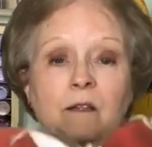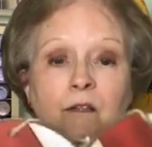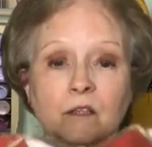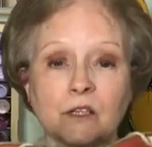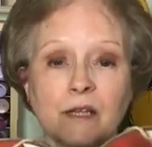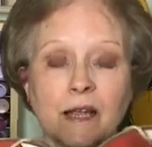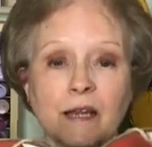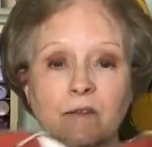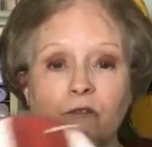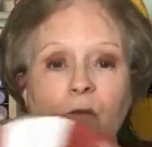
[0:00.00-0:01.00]
look at
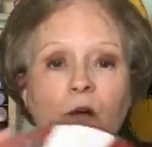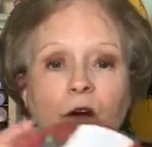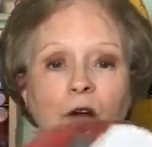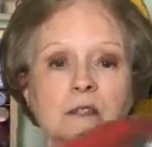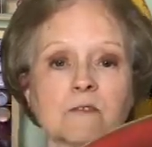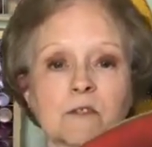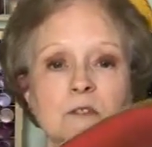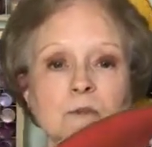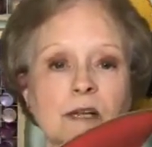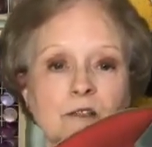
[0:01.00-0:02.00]
it from all different
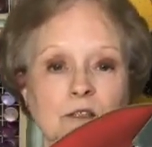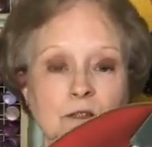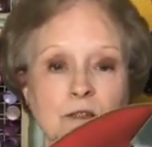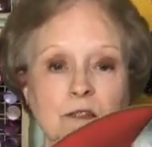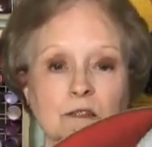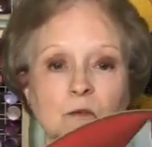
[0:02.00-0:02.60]
directions.